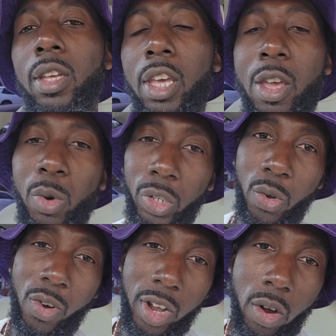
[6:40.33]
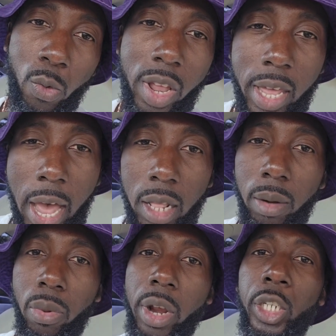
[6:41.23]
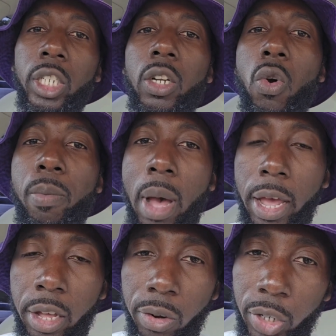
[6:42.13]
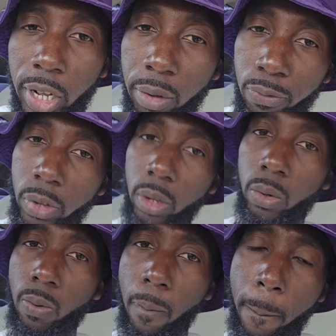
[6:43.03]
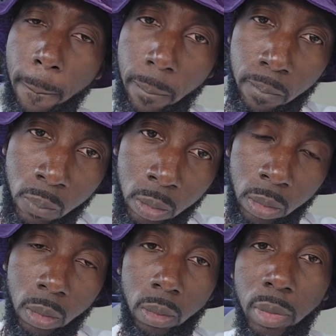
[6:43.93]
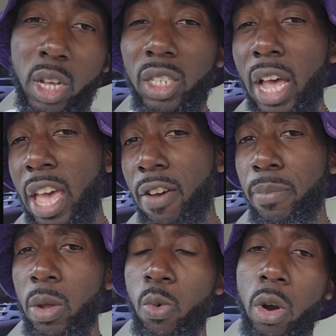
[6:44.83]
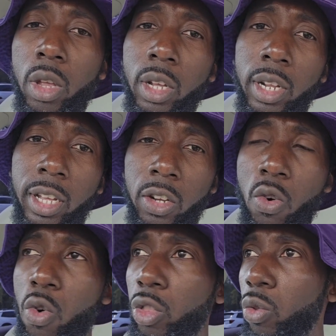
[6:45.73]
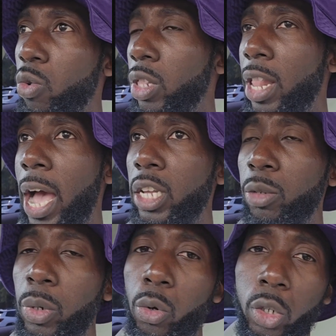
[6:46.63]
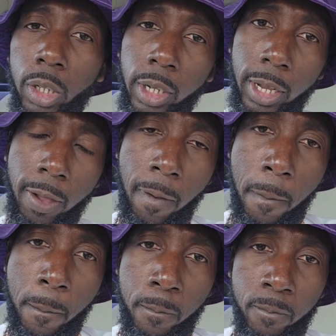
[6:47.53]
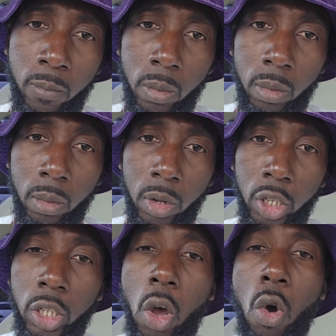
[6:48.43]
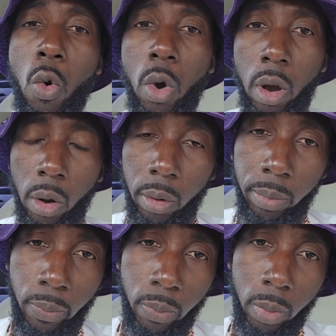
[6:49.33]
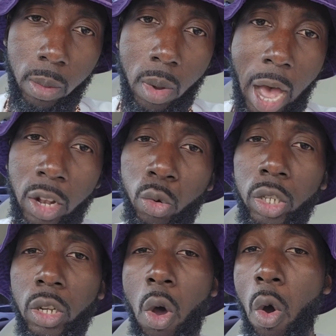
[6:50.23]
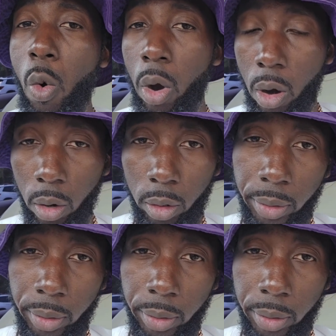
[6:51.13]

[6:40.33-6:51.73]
He was doing a recalibration on my energetic field, because I have been working and going through a lot spiritually. Soul work. I do soul work.